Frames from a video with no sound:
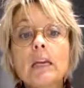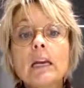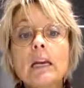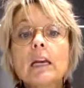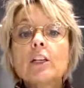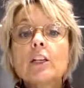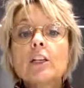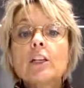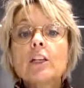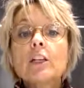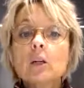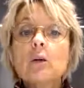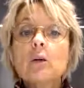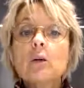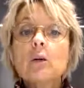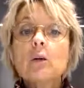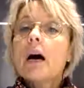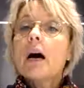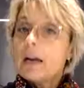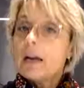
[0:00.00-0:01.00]
So
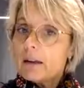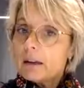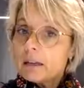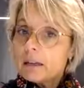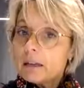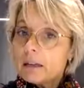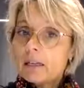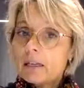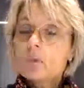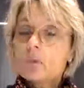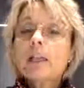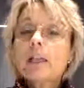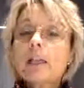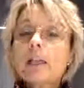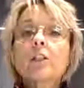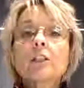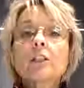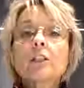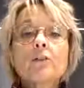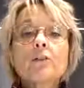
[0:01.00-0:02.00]
here we are
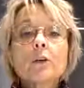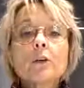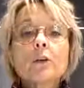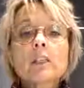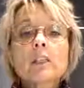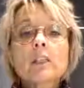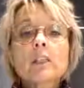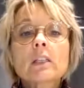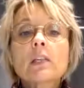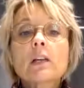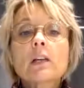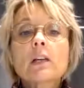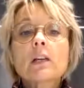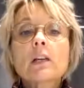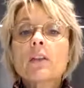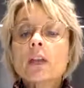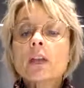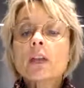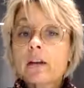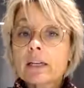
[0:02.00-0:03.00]
just focusing on the
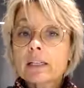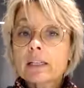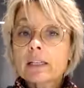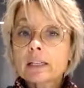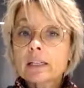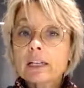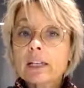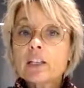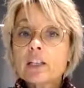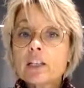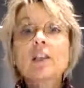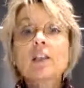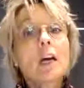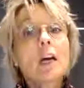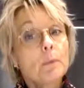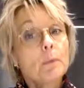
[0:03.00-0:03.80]
organization and